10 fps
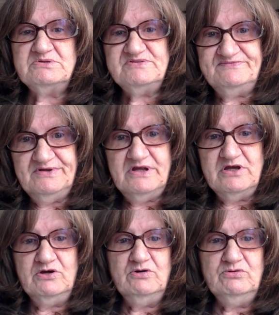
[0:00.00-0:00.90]
was a
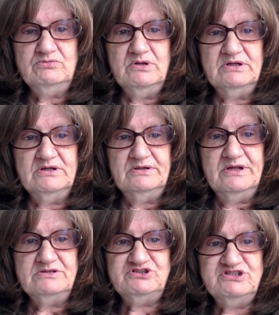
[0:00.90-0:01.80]
video, and
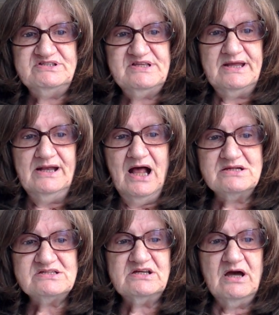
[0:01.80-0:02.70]
then she said
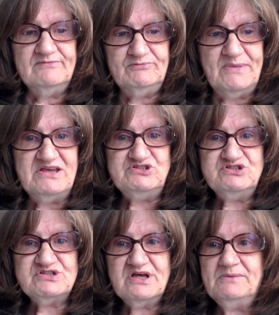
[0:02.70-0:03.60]
lots of
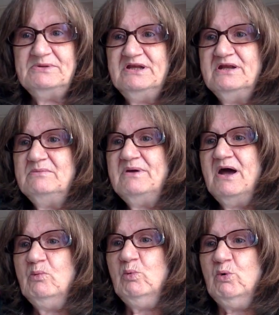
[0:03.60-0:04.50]
confirmations coming in
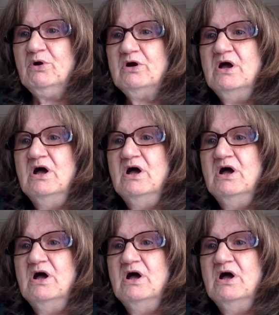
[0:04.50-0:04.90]
about war.